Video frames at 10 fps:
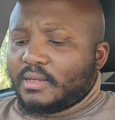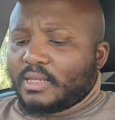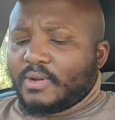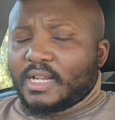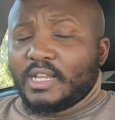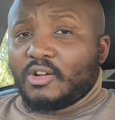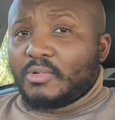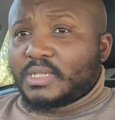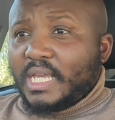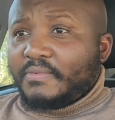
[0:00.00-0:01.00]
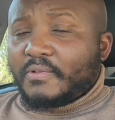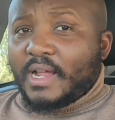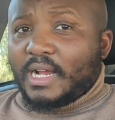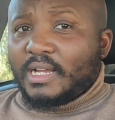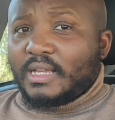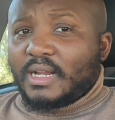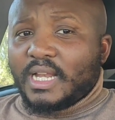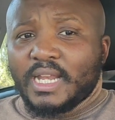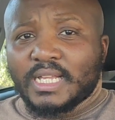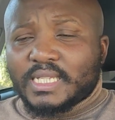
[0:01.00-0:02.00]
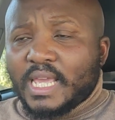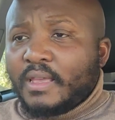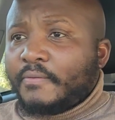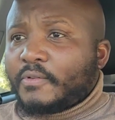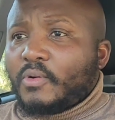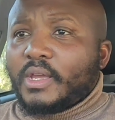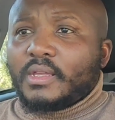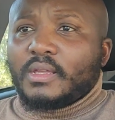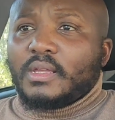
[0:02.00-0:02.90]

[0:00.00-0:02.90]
They were cleaning almost every ruck. Cleaners everywhere.